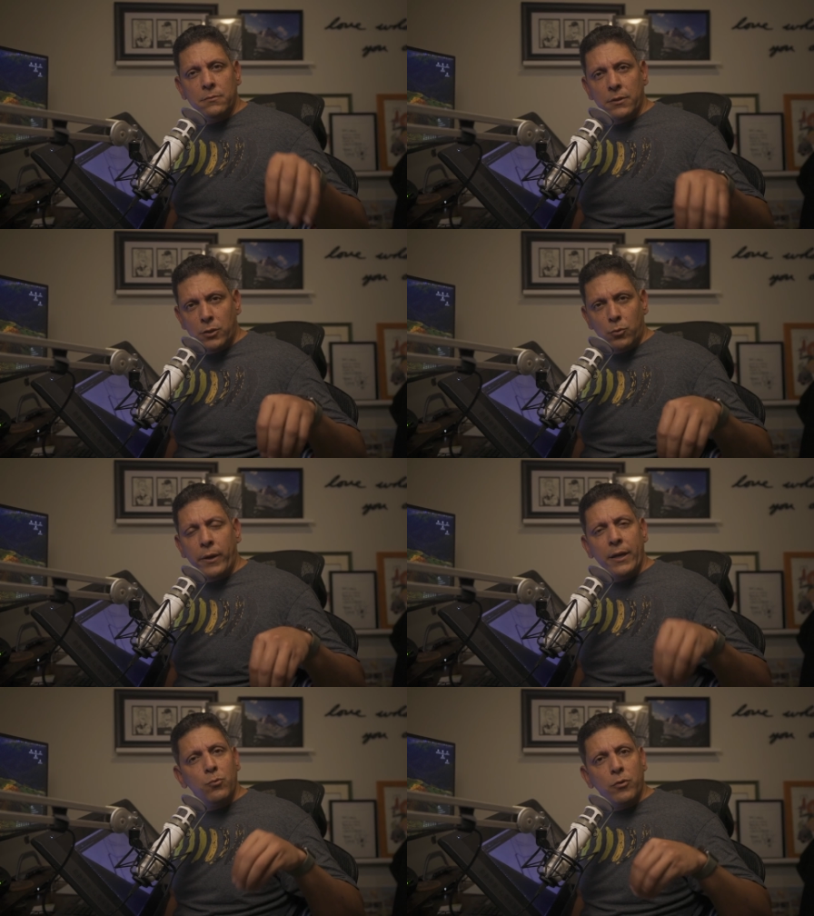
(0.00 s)
Lil
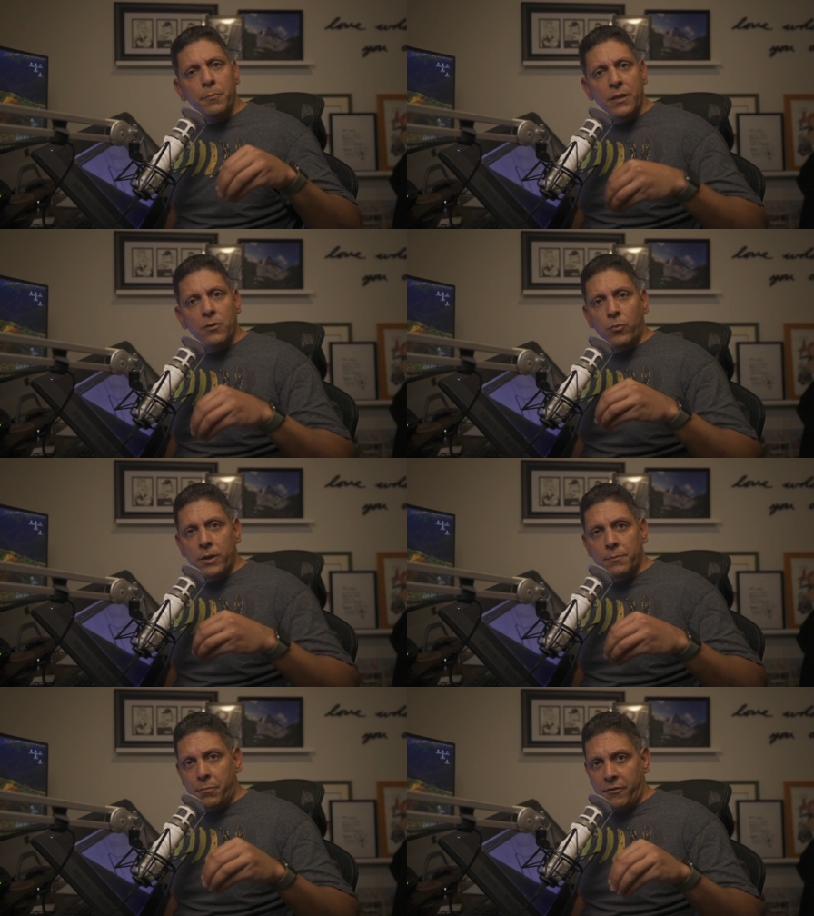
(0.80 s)
Wayne would be the
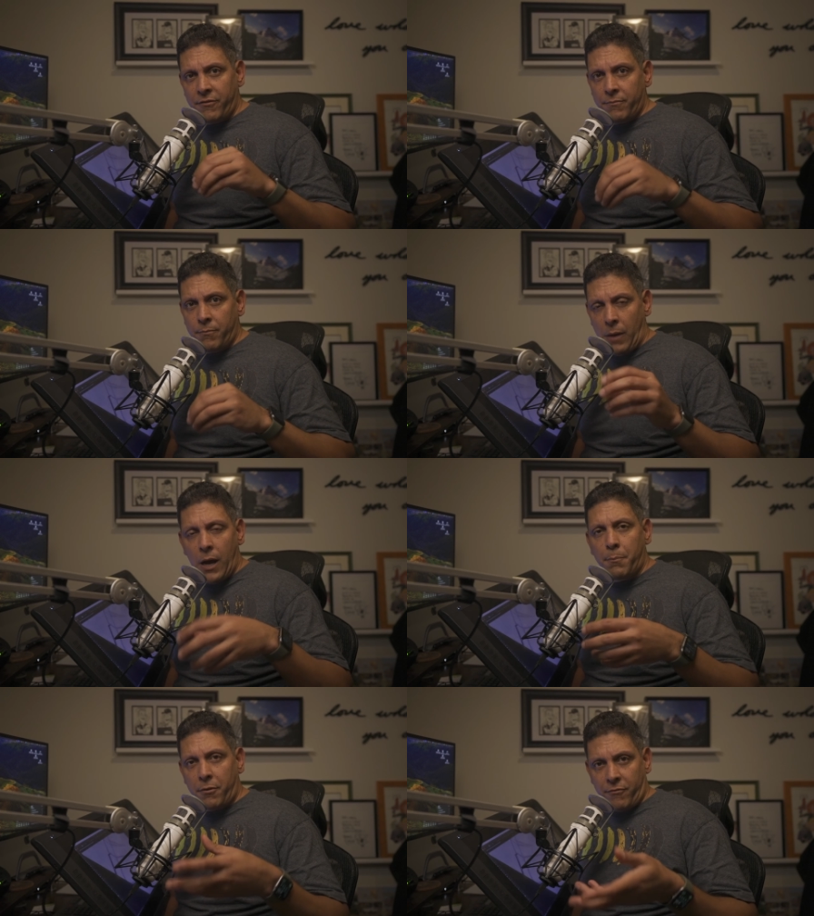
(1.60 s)
one per,
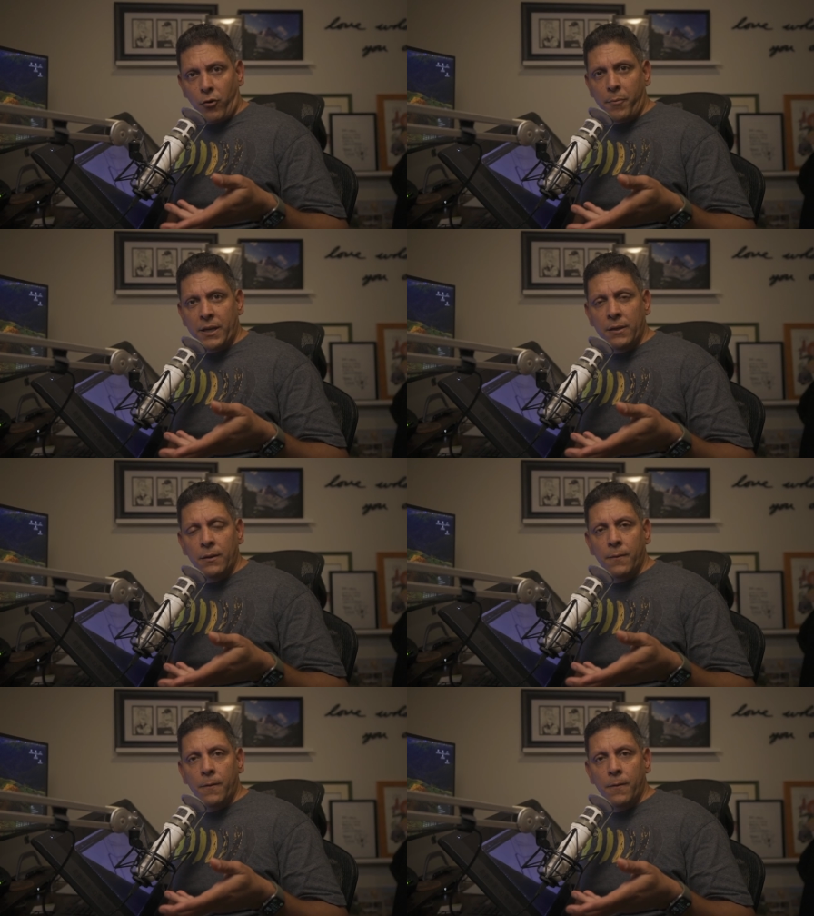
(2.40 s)
uh, performing,